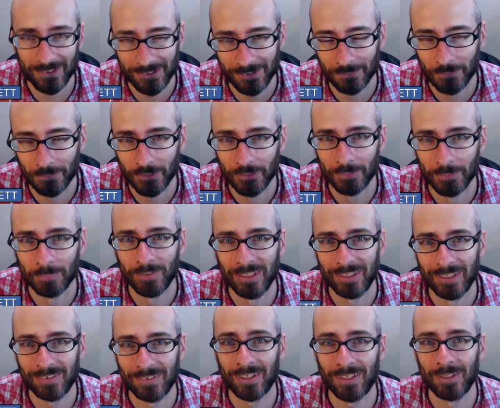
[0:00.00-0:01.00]
in the room
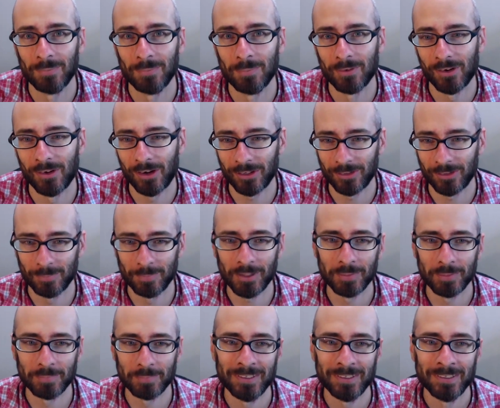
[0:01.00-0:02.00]
when they said Barack
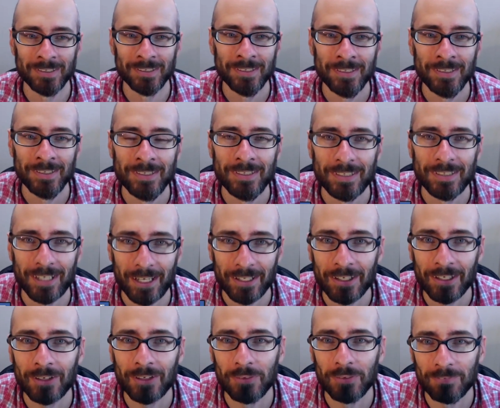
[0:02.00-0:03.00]
Obama. I
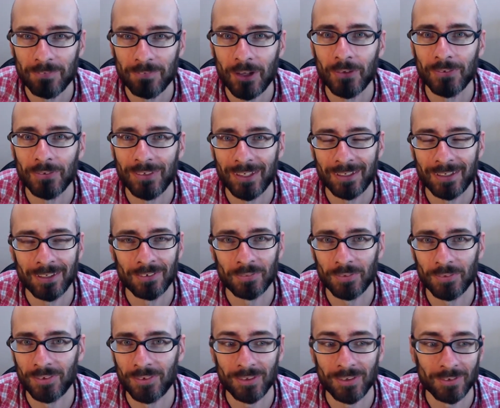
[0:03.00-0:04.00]
think we've known that
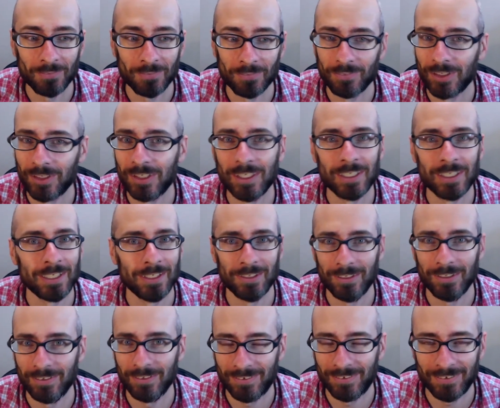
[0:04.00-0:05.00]
this was a
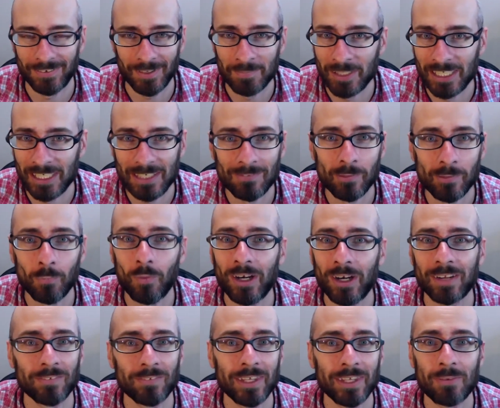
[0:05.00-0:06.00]
ridiculous, even
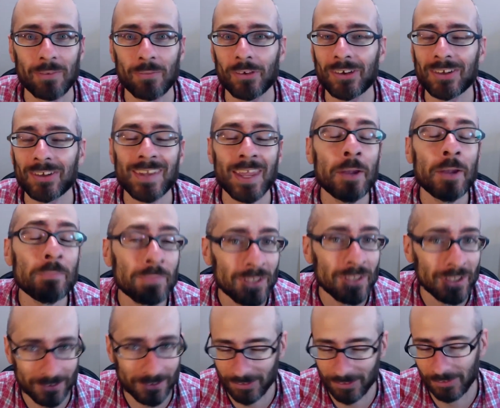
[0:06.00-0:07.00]
whatever they were
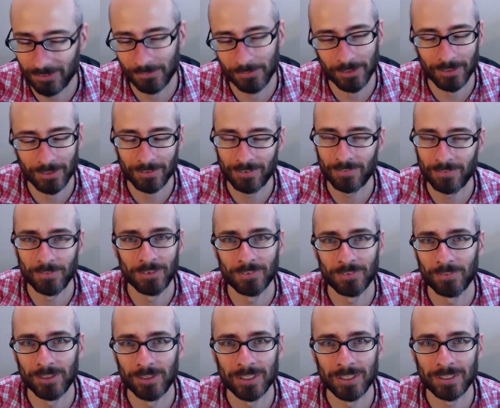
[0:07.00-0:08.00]
attempting to do with this was
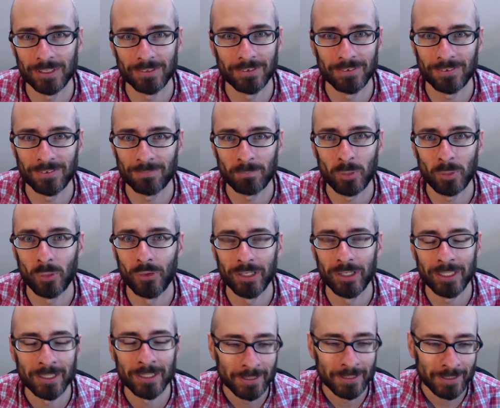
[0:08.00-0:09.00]
a ridiculous
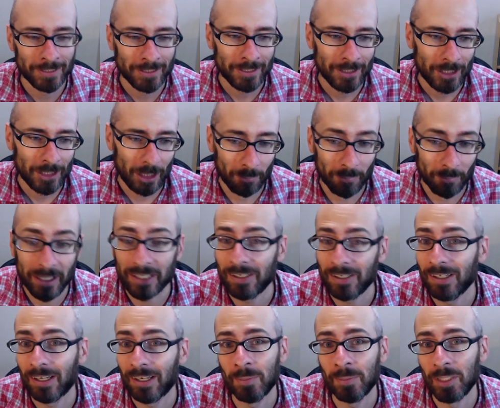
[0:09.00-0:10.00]
ploy.
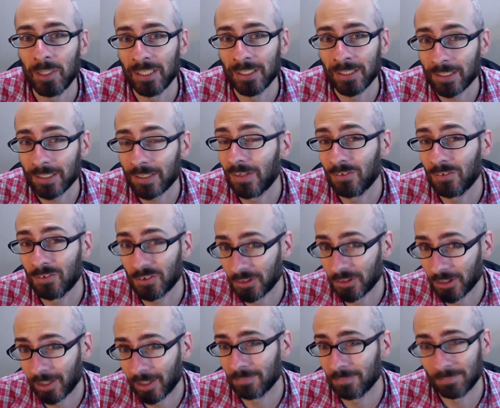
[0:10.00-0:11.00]
But, this should
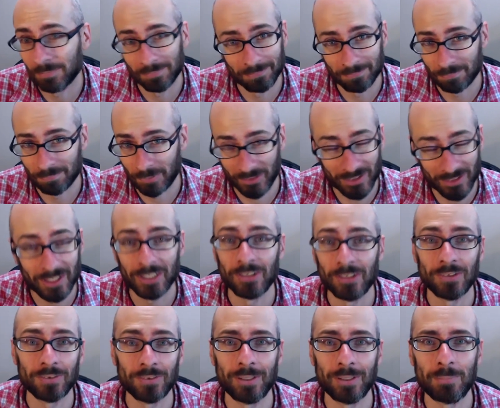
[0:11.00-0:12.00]
not
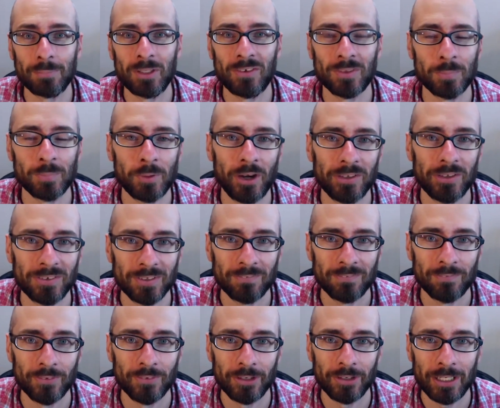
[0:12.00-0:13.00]
particularly be surprising
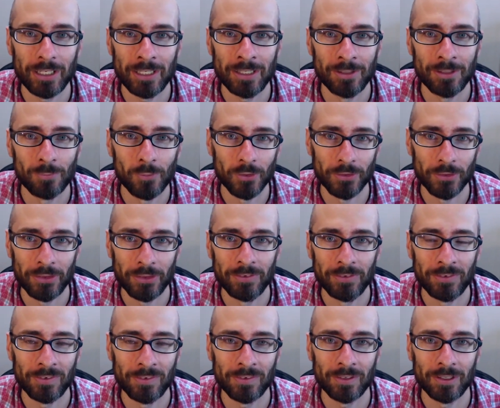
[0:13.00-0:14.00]
for an award
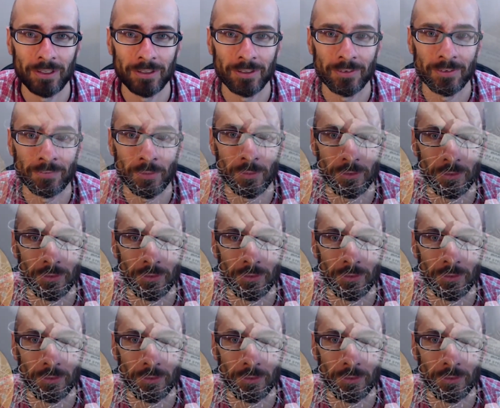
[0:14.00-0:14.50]
that's, of